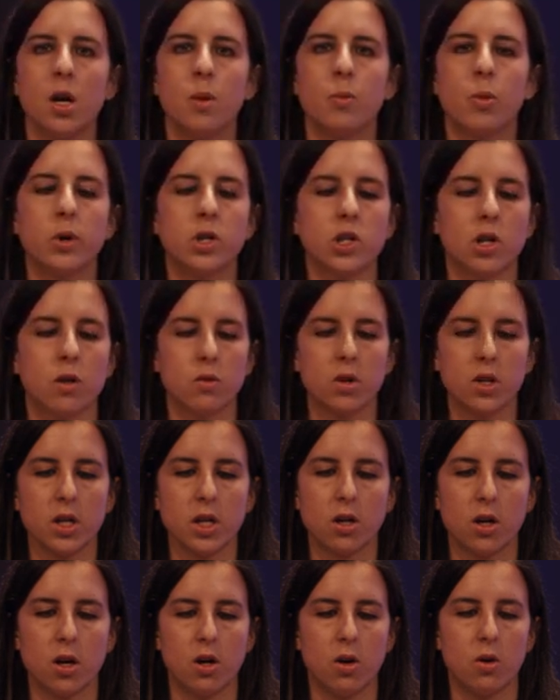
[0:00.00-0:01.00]
but we don't really
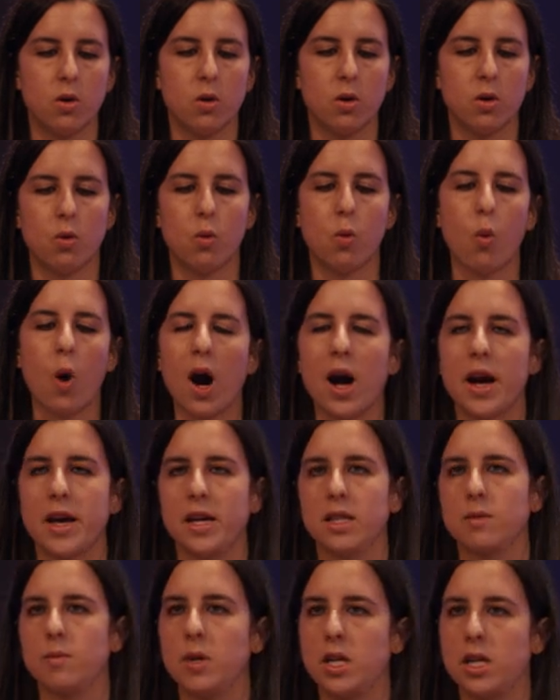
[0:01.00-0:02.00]
know why
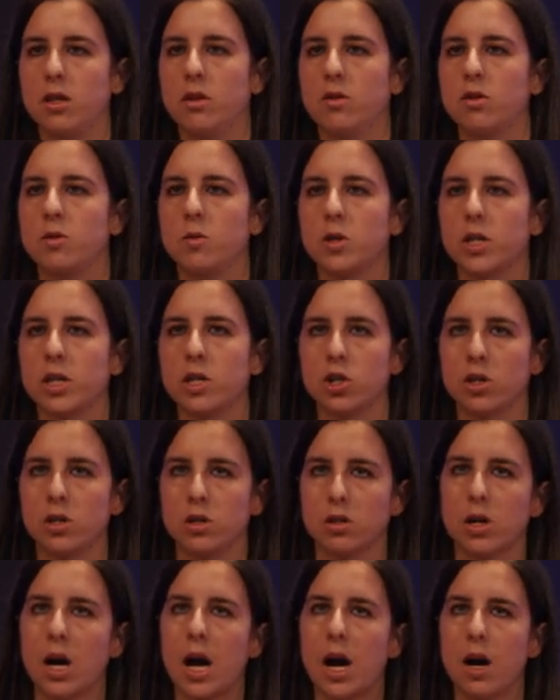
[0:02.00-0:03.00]
it's making those
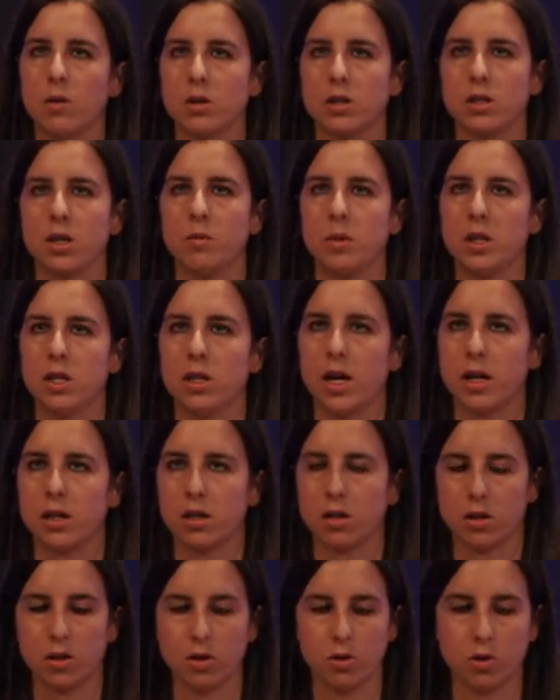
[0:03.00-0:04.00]
predictions or how it's coming to that
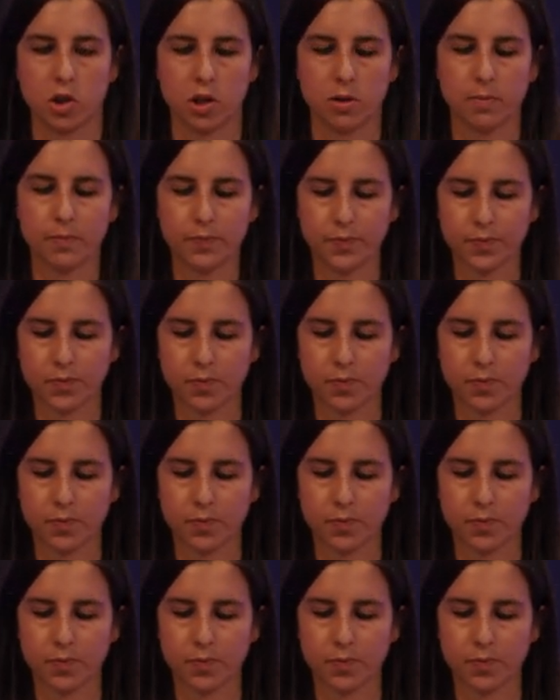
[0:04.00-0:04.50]
conclusion.